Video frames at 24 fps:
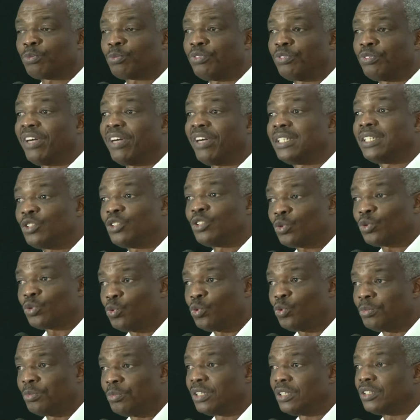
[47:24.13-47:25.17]
providing
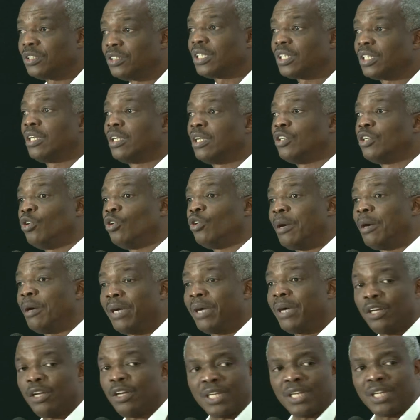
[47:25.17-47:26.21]
school meals, nor
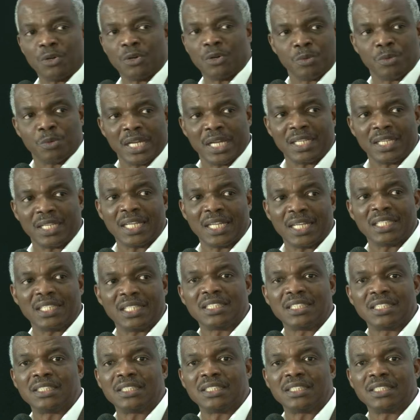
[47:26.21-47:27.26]
am I unaware
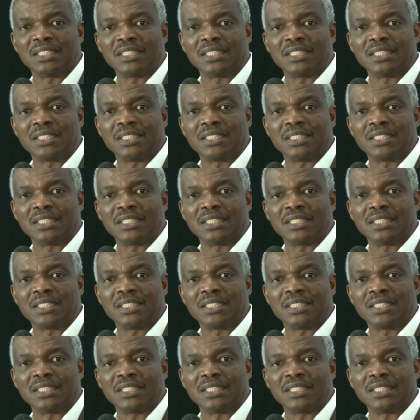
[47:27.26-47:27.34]
that the